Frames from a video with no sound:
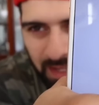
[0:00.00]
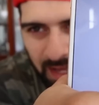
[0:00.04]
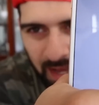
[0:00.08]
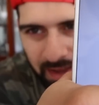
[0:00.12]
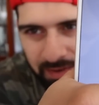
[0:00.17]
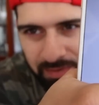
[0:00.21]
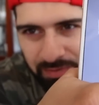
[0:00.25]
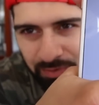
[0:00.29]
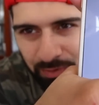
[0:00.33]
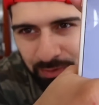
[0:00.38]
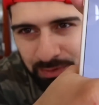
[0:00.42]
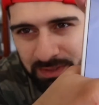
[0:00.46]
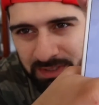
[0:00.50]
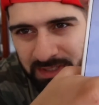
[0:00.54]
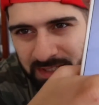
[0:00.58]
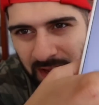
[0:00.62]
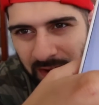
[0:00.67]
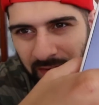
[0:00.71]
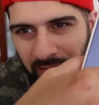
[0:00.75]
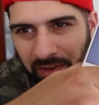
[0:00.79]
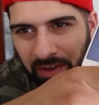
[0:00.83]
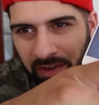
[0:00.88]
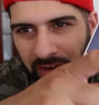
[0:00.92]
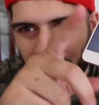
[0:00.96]
The iPhone
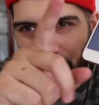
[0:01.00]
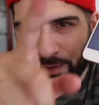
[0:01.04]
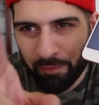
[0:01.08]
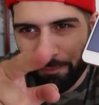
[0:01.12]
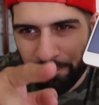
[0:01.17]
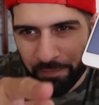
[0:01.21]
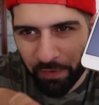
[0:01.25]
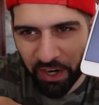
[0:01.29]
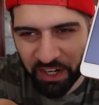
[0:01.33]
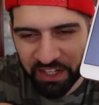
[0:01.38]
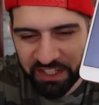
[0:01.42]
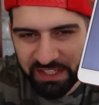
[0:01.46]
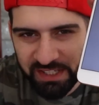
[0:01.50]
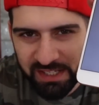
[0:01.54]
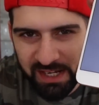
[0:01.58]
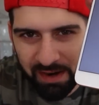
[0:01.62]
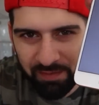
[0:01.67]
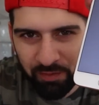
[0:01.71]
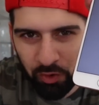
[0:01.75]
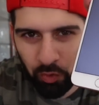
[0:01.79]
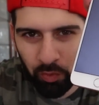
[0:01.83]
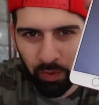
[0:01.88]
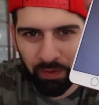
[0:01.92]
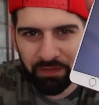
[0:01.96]
7. First
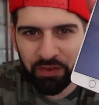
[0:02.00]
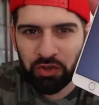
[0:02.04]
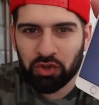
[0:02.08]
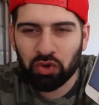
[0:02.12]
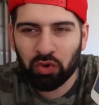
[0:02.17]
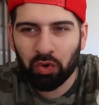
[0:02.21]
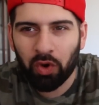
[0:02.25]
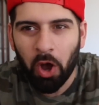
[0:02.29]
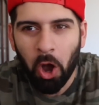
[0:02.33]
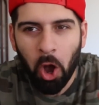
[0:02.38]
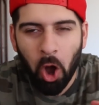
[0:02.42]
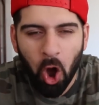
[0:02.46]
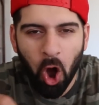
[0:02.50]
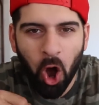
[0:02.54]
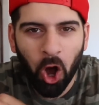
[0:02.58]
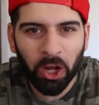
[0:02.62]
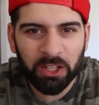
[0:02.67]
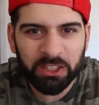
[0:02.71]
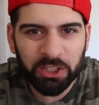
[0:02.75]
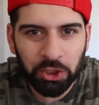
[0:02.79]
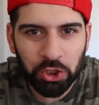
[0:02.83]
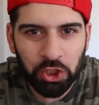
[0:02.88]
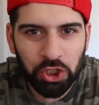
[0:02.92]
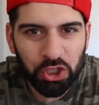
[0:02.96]
ever review on